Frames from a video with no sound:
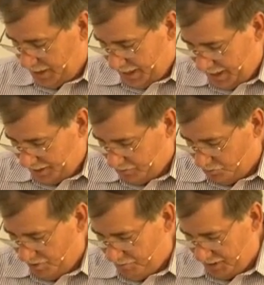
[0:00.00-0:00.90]
And
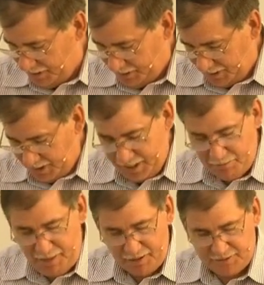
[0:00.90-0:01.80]
we've been thinking
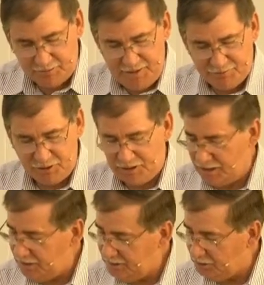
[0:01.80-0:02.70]
about some different
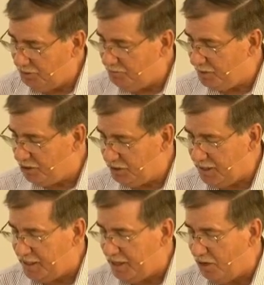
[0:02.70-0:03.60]
things, and we've been
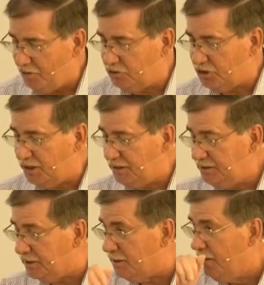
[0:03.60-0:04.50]
looking at all those
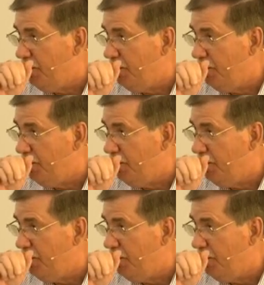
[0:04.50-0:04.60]
things and